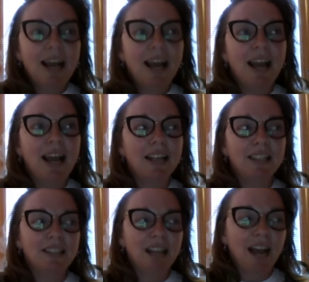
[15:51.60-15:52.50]

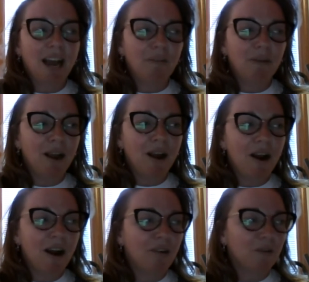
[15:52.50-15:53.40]
And we
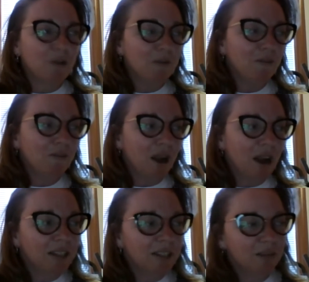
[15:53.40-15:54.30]
are a group of friends.